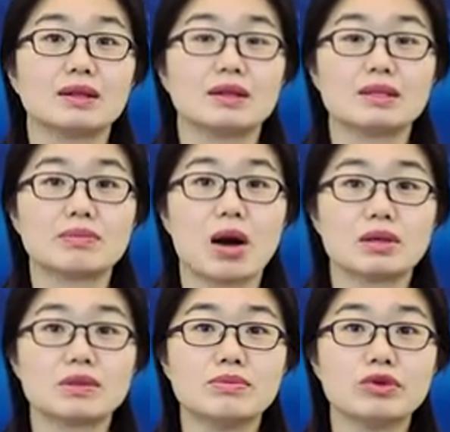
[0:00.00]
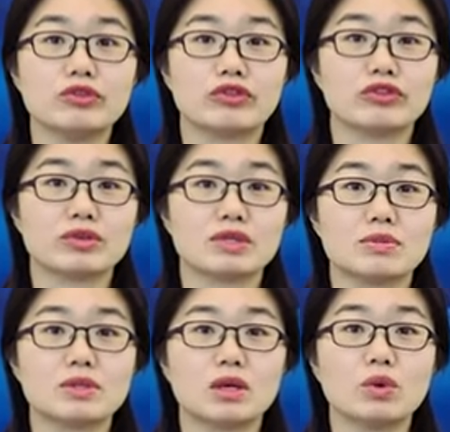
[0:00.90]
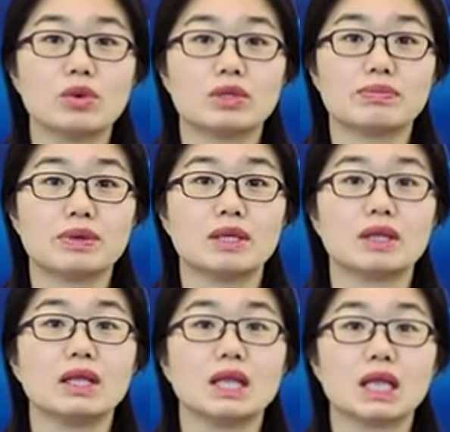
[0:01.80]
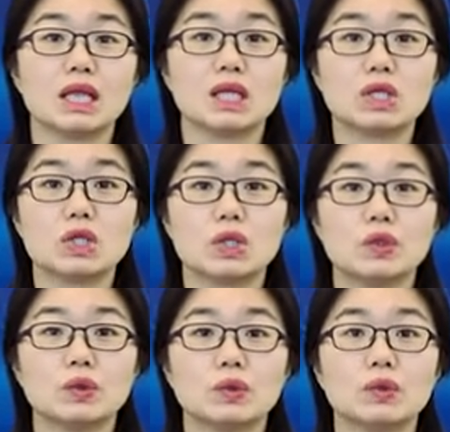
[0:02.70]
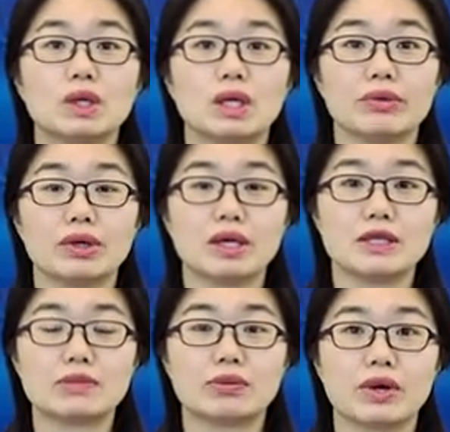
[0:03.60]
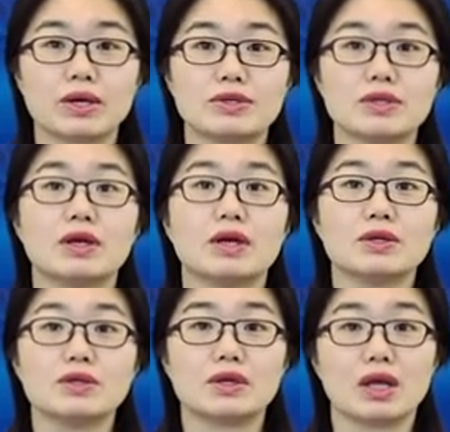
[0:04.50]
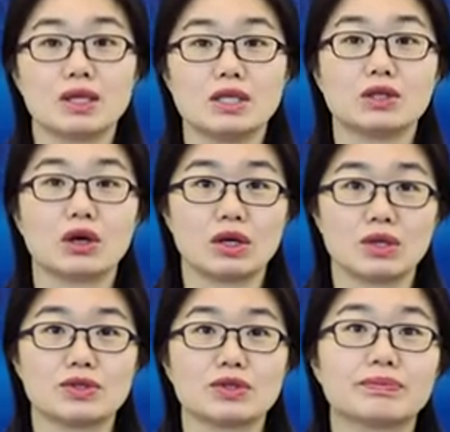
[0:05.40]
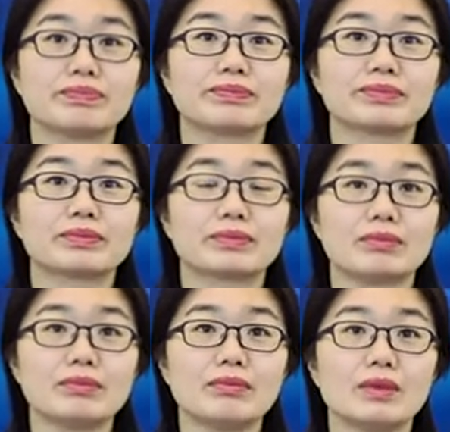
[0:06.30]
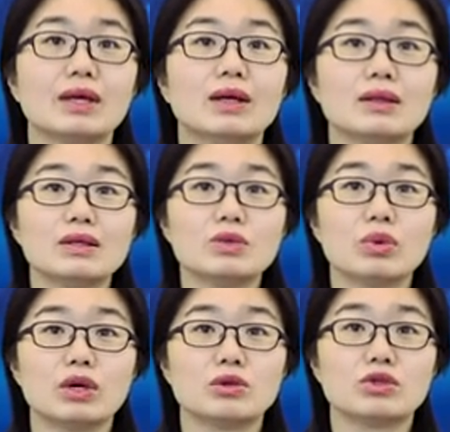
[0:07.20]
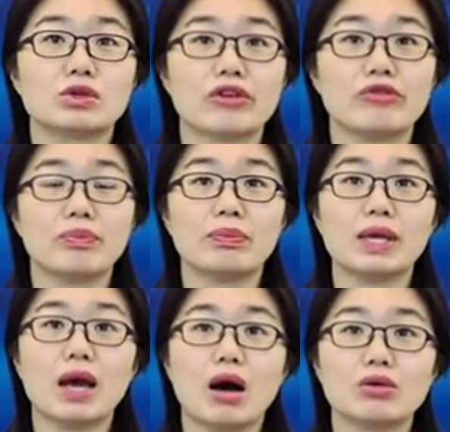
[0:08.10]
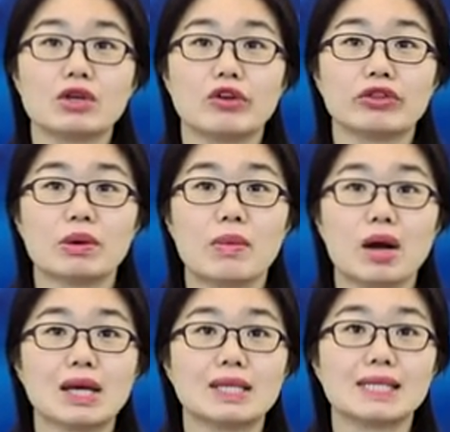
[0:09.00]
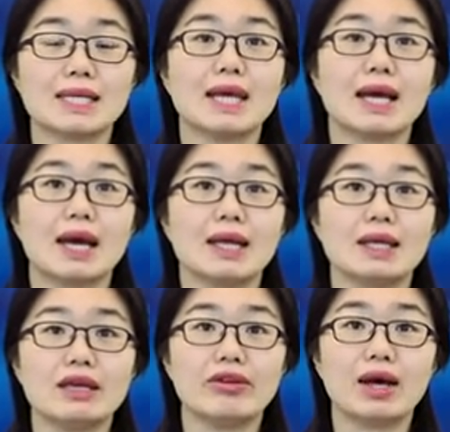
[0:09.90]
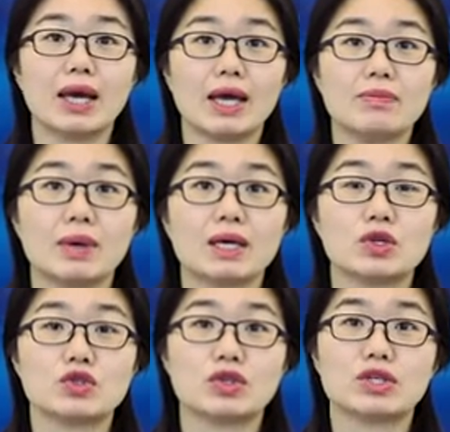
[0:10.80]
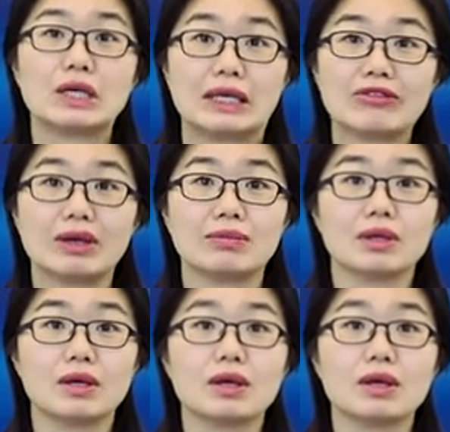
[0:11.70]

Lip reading: The smart move for Samsung would be to lower its price to $90. This will drive B out of the market, and even A may consider leaving.